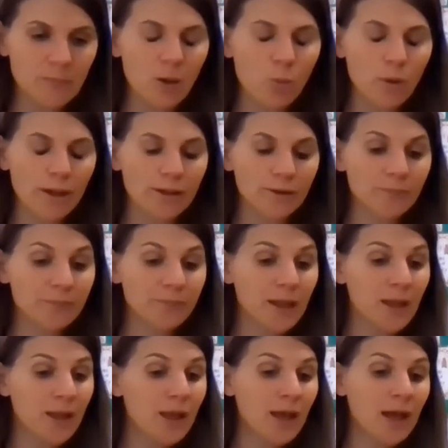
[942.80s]
Well,
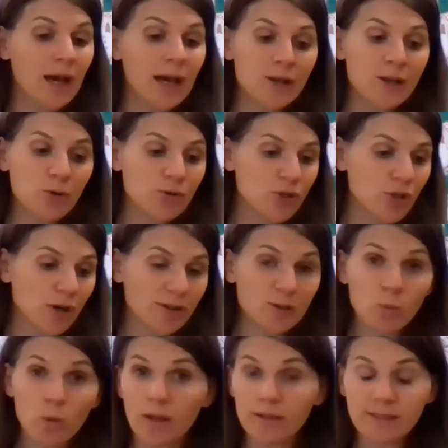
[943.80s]
I know Charles
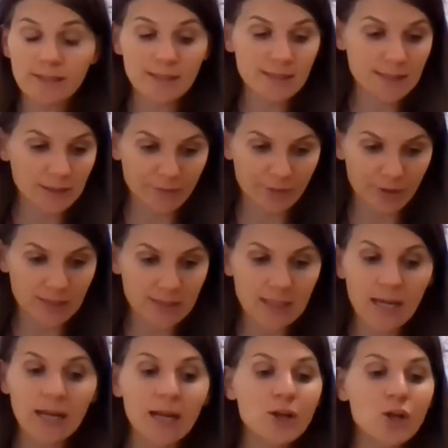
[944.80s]
Wallace is different,
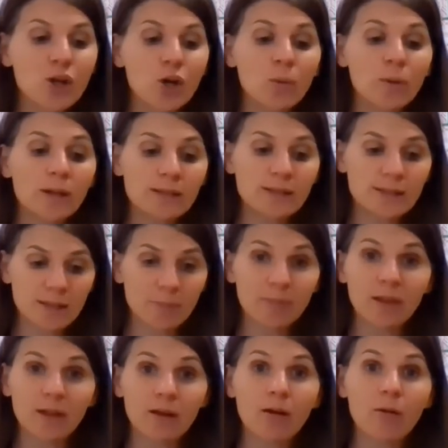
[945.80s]
and I know he's
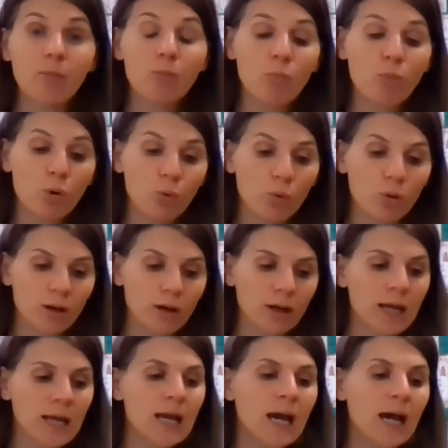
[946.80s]
something more.
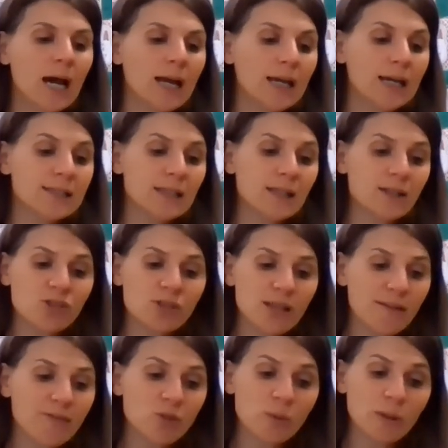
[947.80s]
I guess I'll just
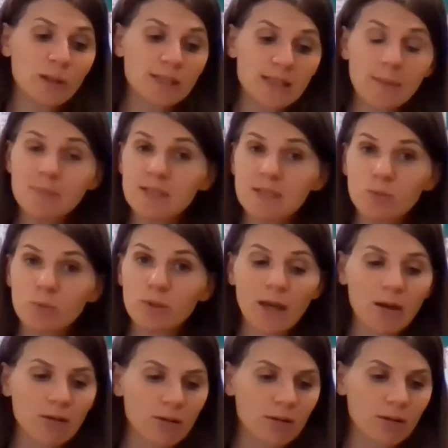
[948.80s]
have to accept it
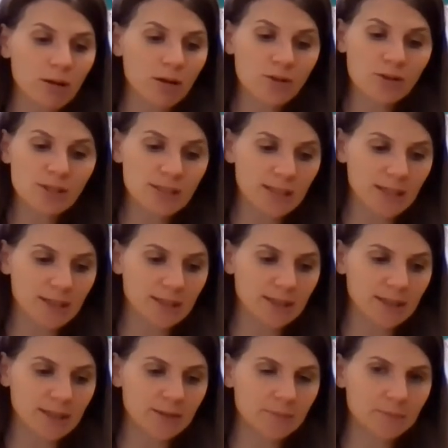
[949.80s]
without
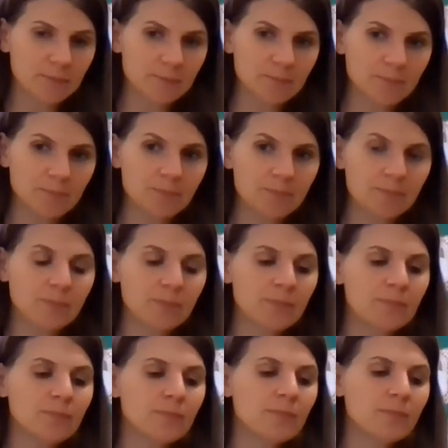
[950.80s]
understanding it.
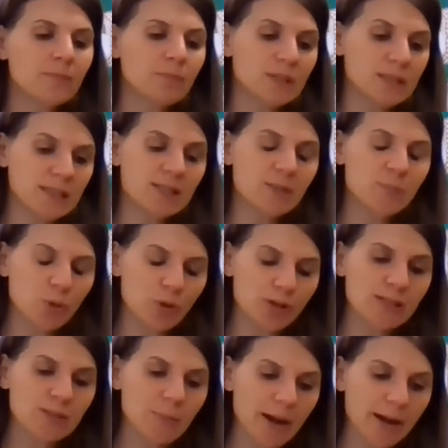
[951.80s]
Mrs. Murray
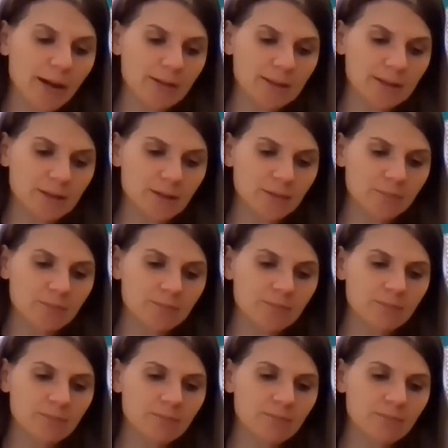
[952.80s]
smiled at her.
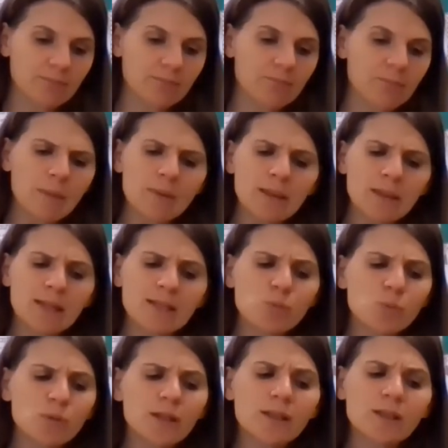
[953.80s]
Maybe that's
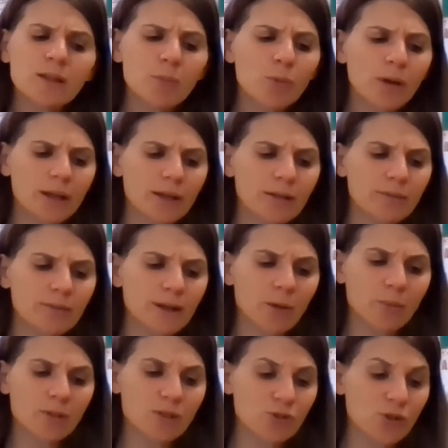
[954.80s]
really the point I
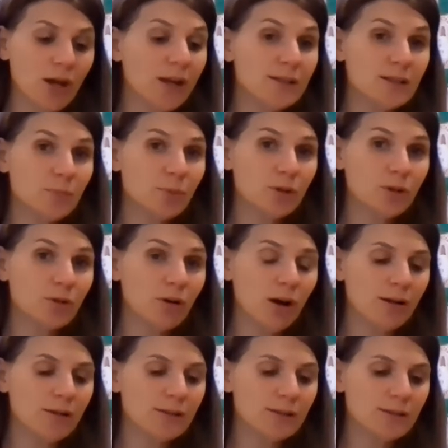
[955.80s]
was trying to put
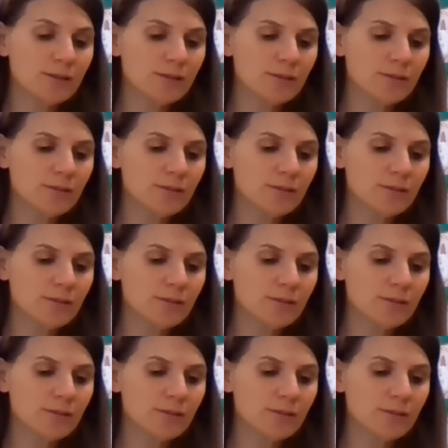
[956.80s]
across.